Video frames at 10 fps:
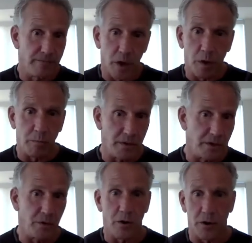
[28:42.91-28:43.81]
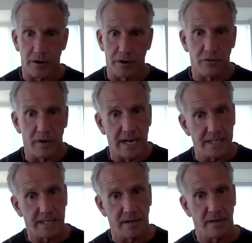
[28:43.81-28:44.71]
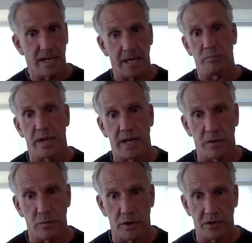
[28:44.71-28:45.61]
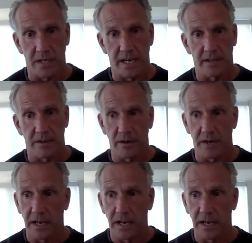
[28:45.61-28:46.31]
open the door and address and plan to work together. And